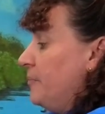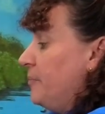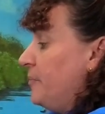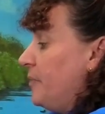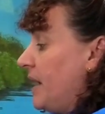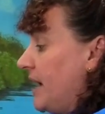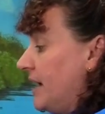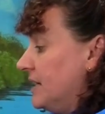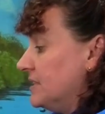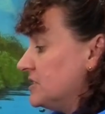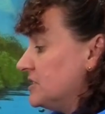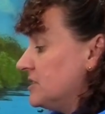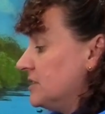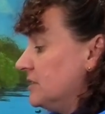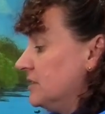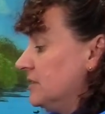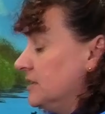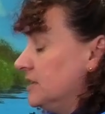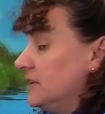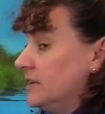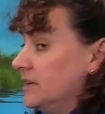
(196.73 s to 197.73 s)
but
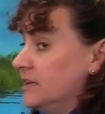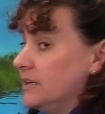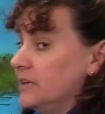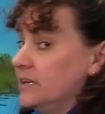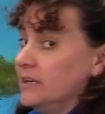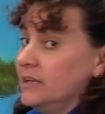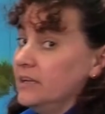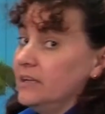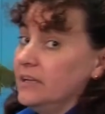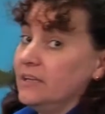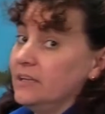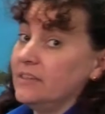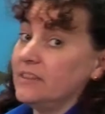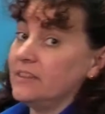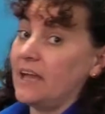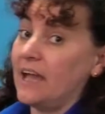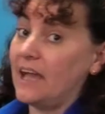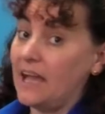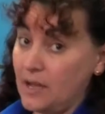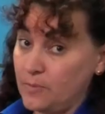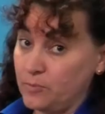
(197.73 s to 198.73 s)

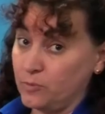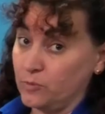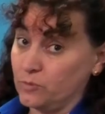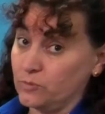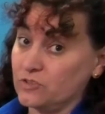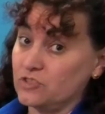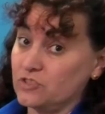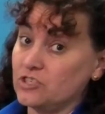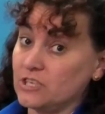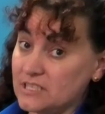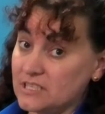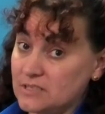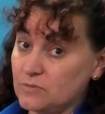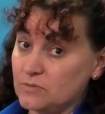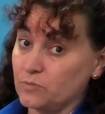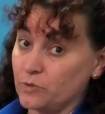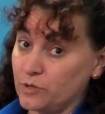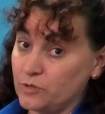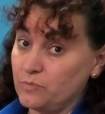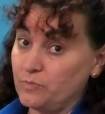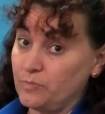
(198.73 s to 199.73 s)
the apple
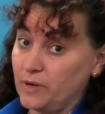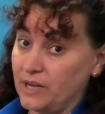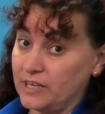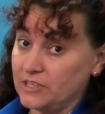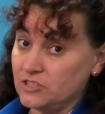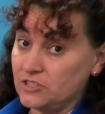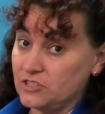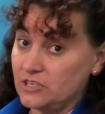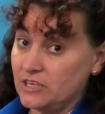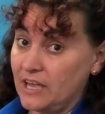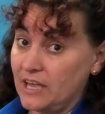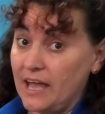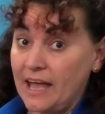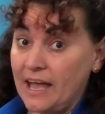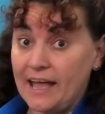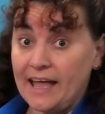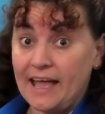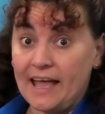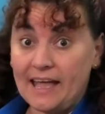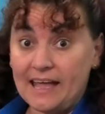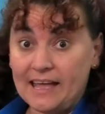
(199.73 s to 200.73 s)
just won't budge.
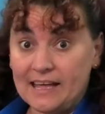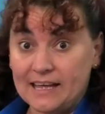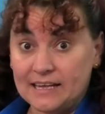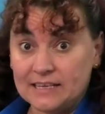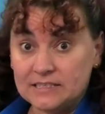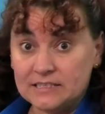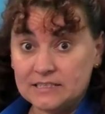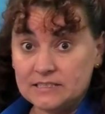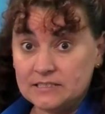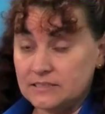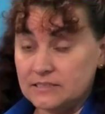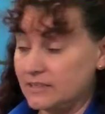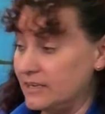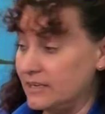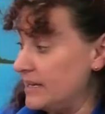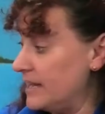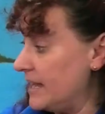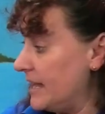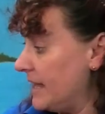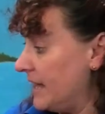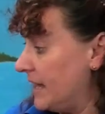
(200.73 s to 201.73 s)
And
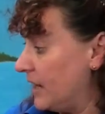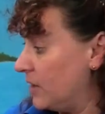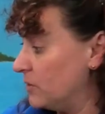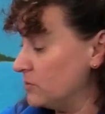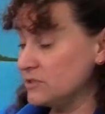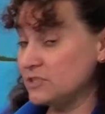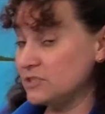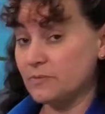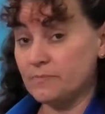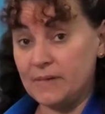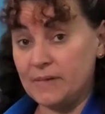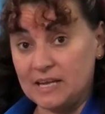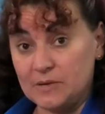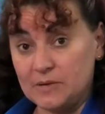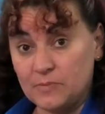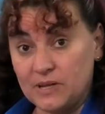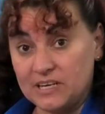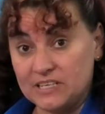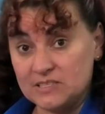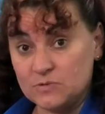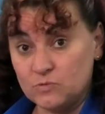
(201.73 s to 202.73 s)
now, to make
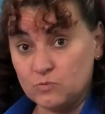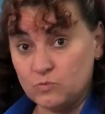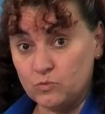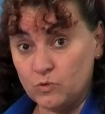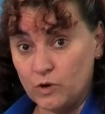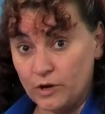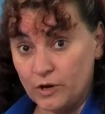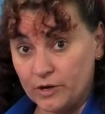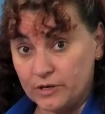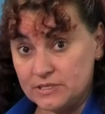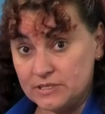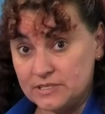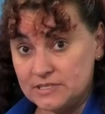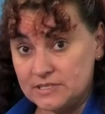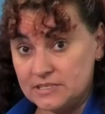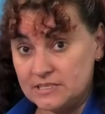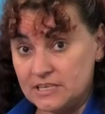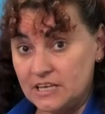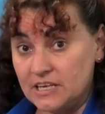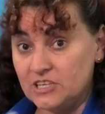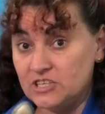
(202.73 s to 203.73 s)
matters
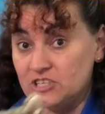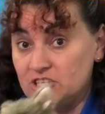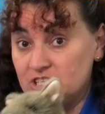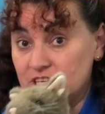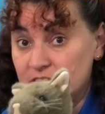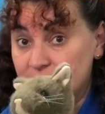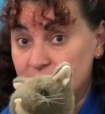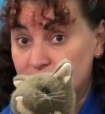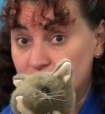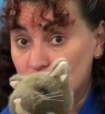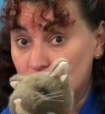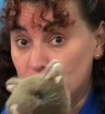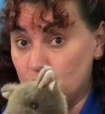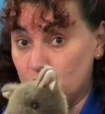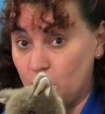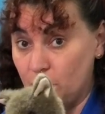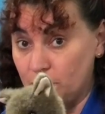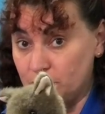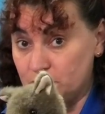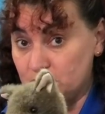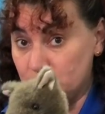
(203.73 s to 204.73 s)
worse, she
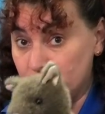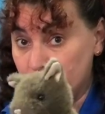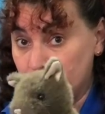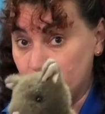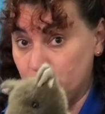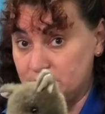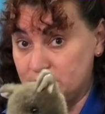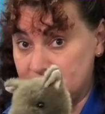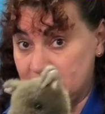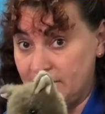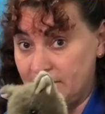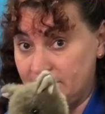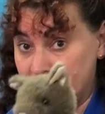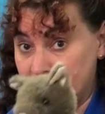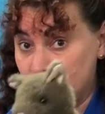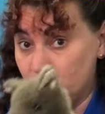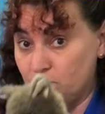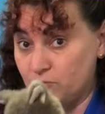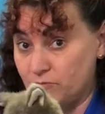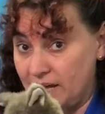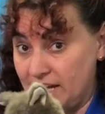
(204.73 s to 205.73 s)
forgot to put down the
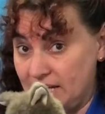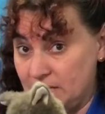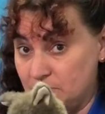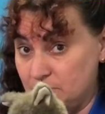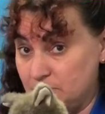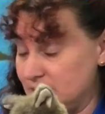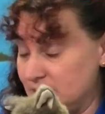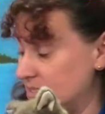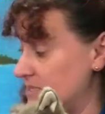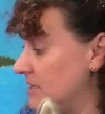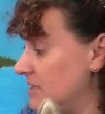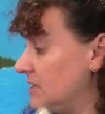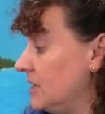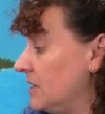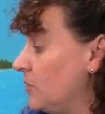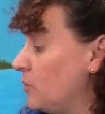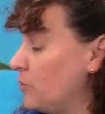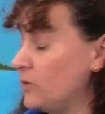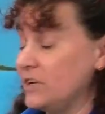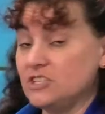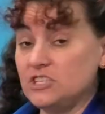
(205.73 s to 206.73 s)
grapes
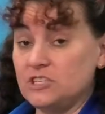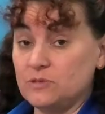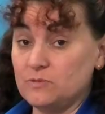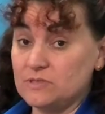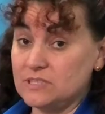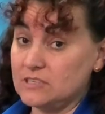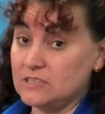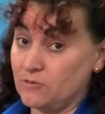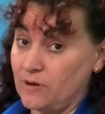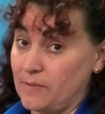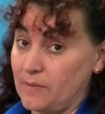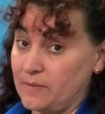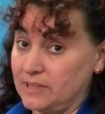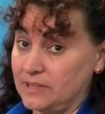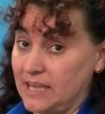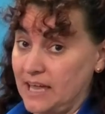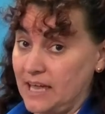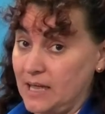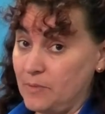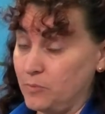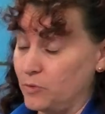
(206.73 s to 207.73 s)
when she was grabbing
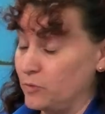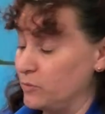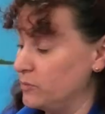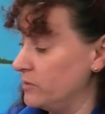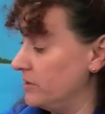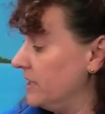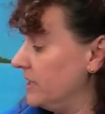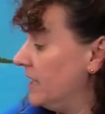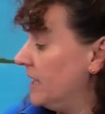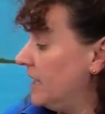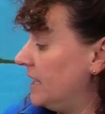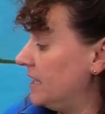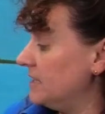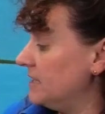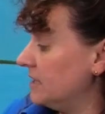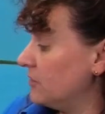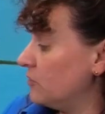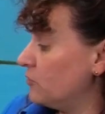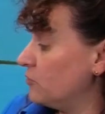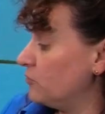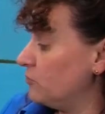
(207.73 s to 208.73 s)
the apple, and
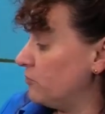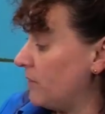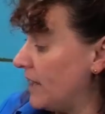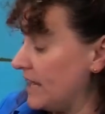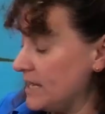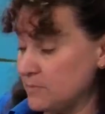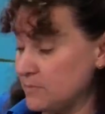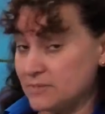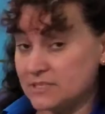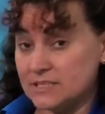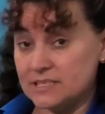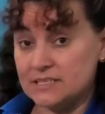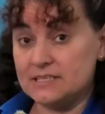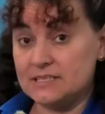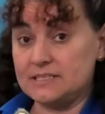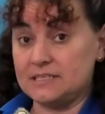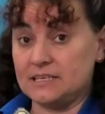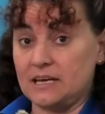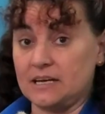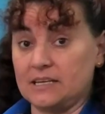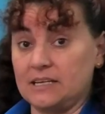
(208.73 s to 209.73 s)
the grapes are
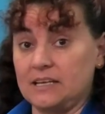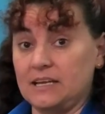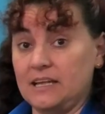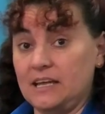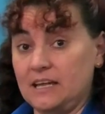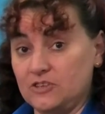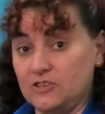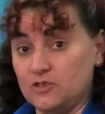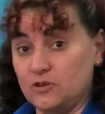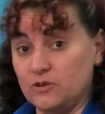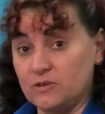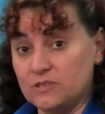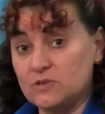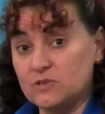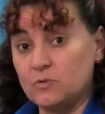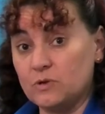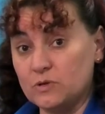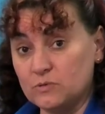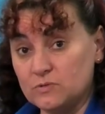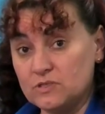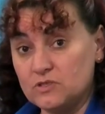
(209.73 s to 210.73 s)
stuck in Hedgehog's
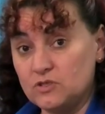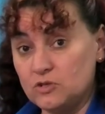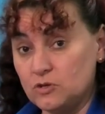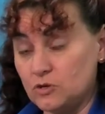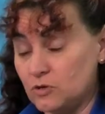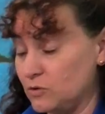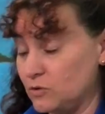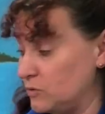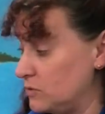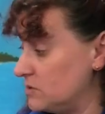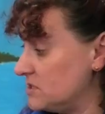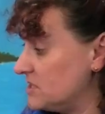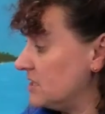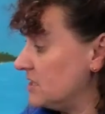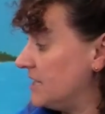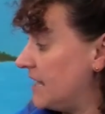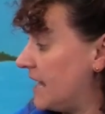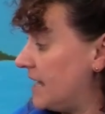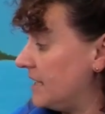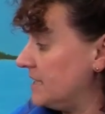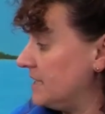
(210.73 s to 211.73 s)
quills too. So
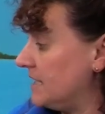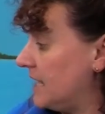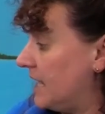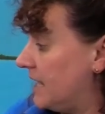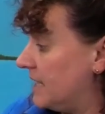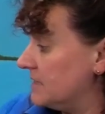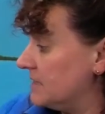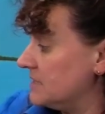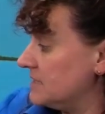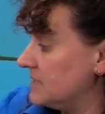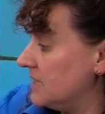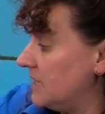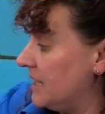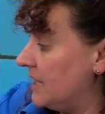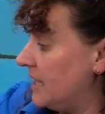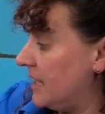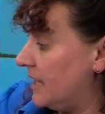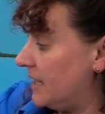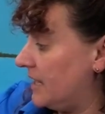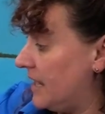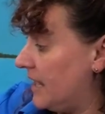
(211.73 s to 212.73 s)
now he has
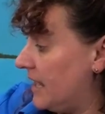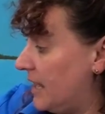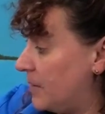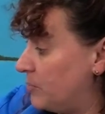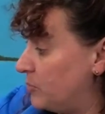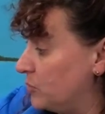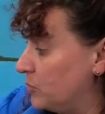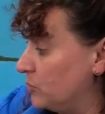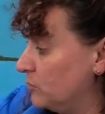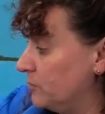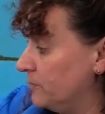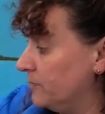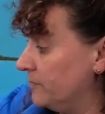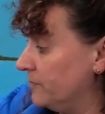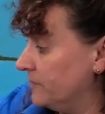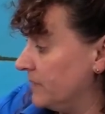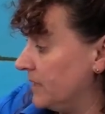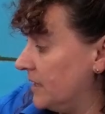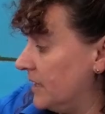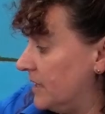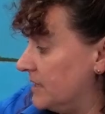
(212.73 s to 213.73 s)
an apple
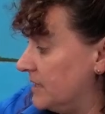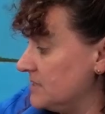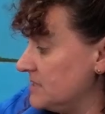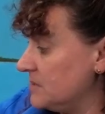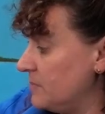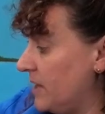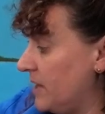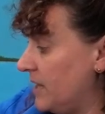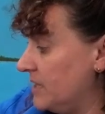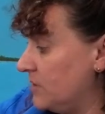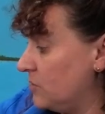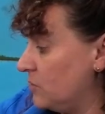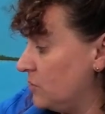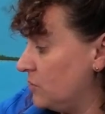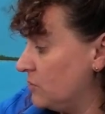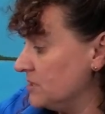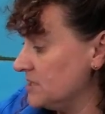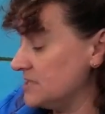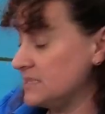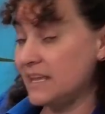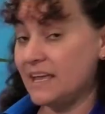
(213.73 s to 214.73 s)
and some
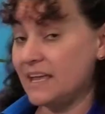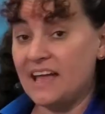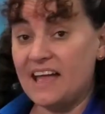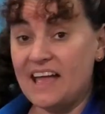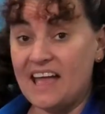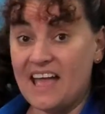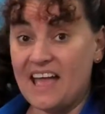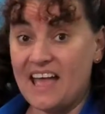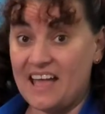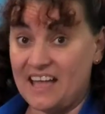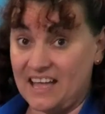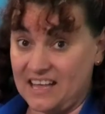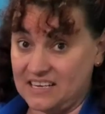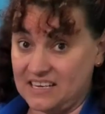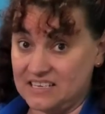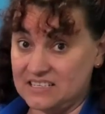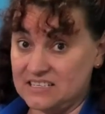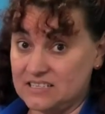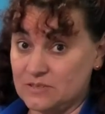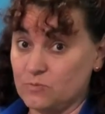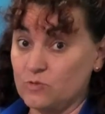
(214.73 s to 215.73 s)
acorns
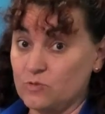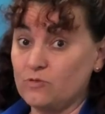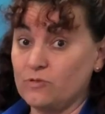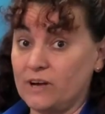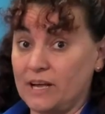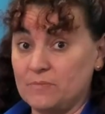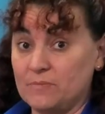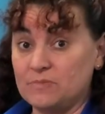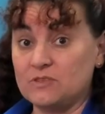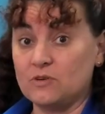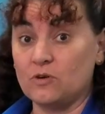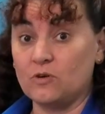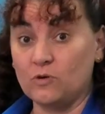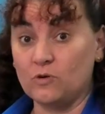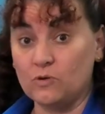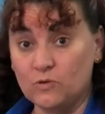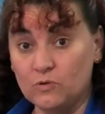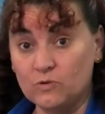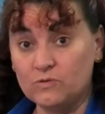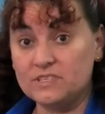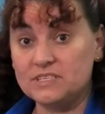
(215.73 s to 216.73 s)
and some grapes
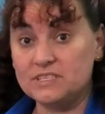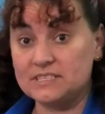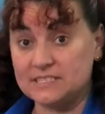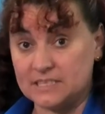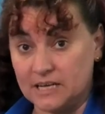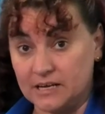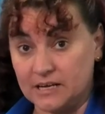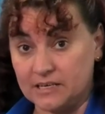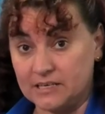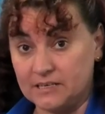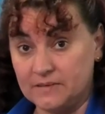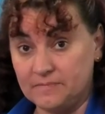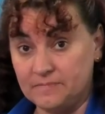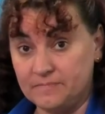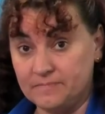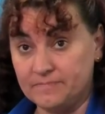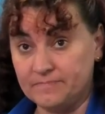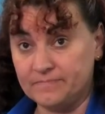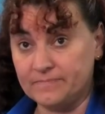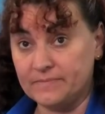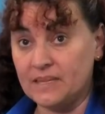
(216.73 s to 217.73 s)
all stuck.
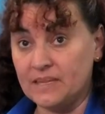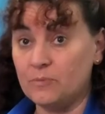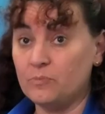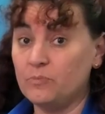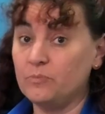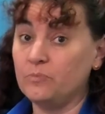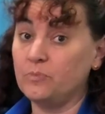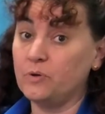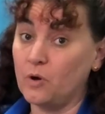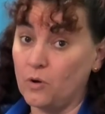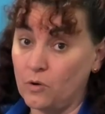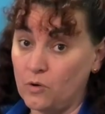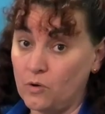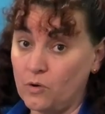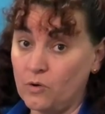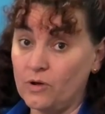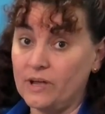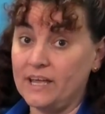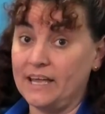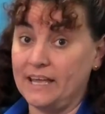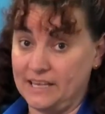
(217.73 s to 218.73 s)

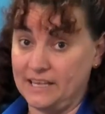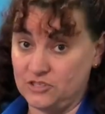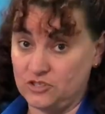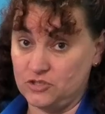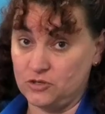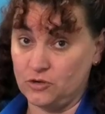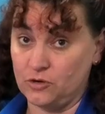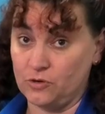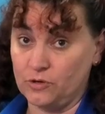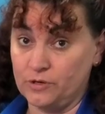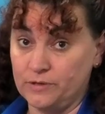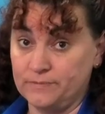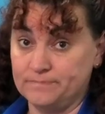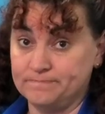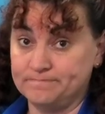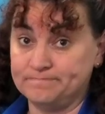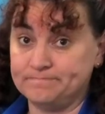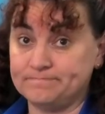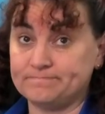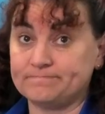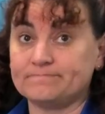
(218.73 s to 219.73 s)
Poor Hedgehog.
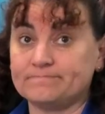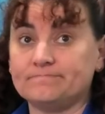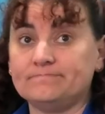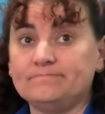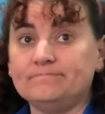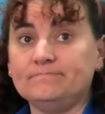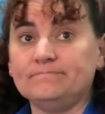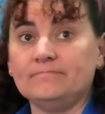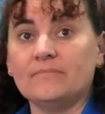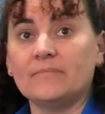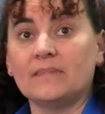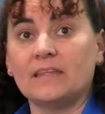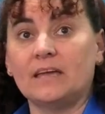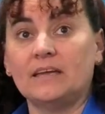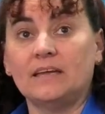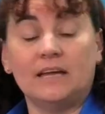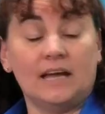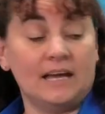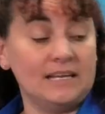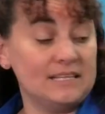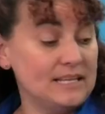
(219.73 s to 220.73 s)

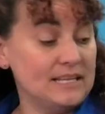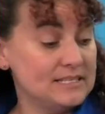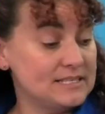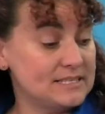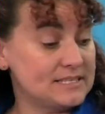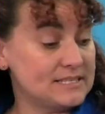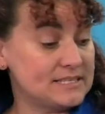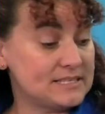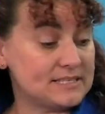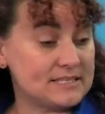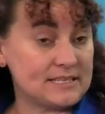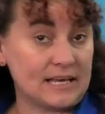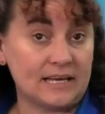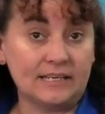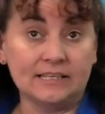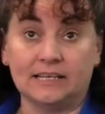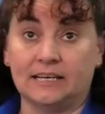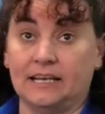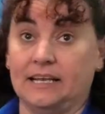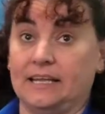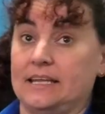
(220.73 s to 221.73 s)
And then
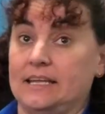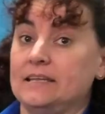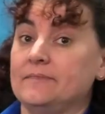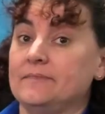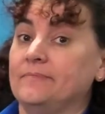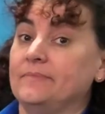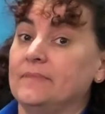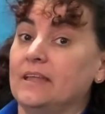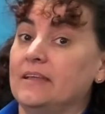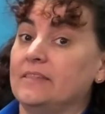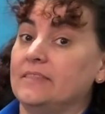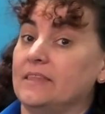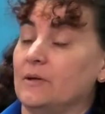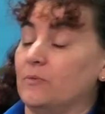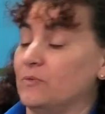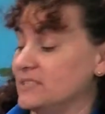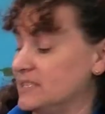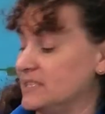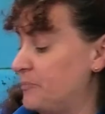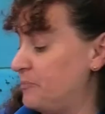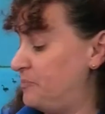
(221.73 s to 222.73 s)
suddenly there
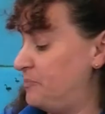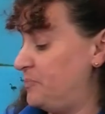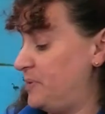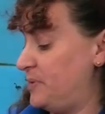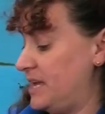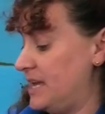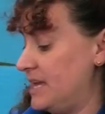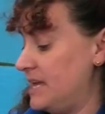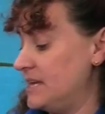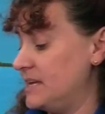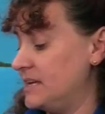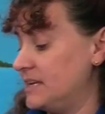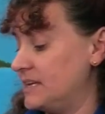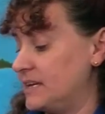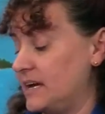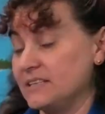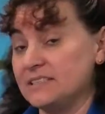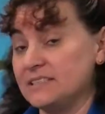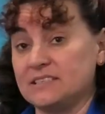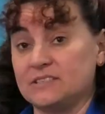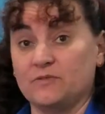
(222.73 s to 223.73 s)
was a big
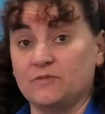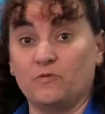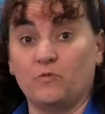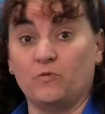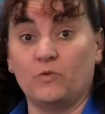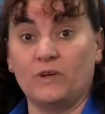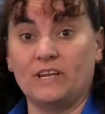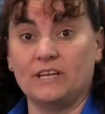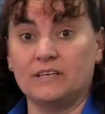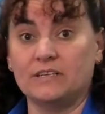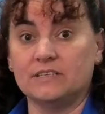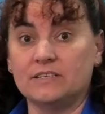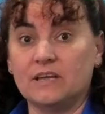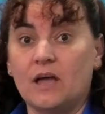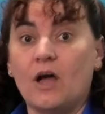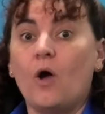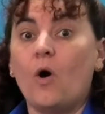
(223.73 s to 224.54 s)
gust of wind,